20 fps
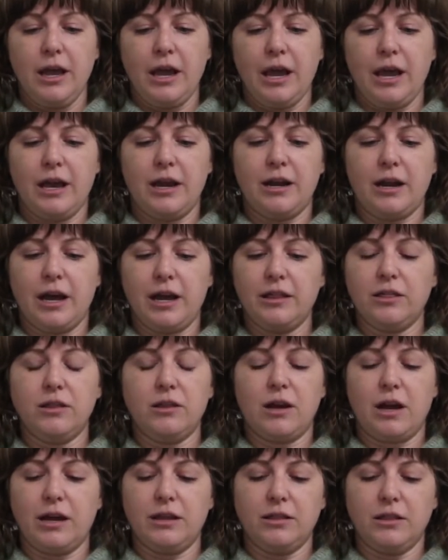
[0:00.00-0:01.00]
and
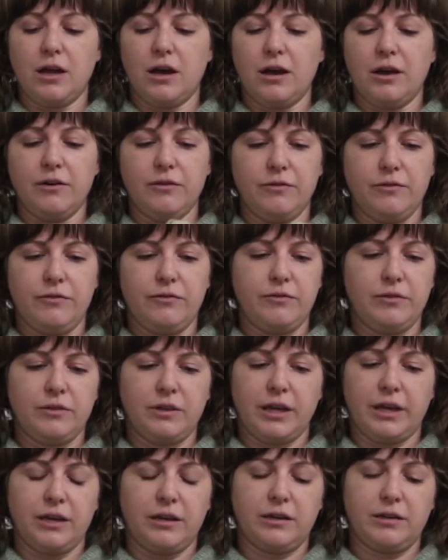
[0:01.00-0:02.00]
I love,
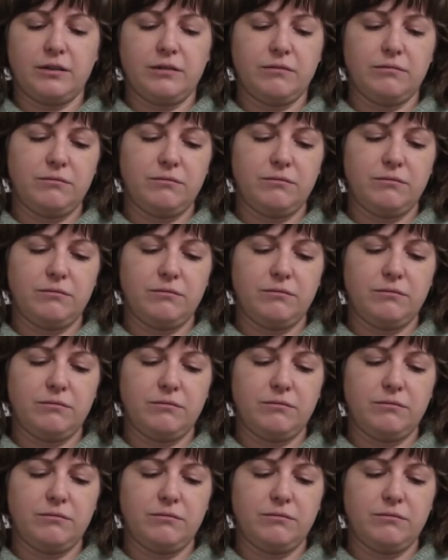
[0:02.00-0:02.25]
like,